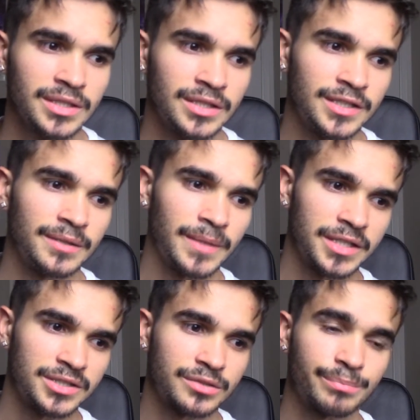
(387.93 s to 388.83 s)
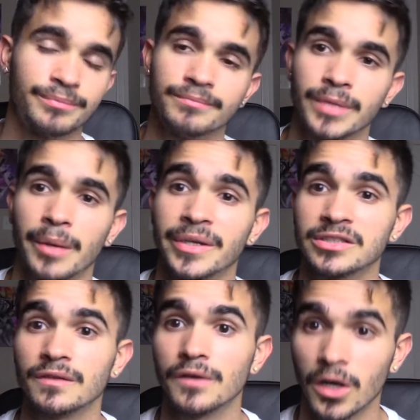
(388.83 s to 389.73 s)
Um, I just buy
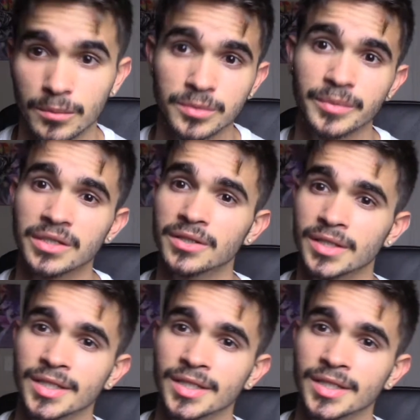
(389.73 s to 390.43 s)
myself almond milk,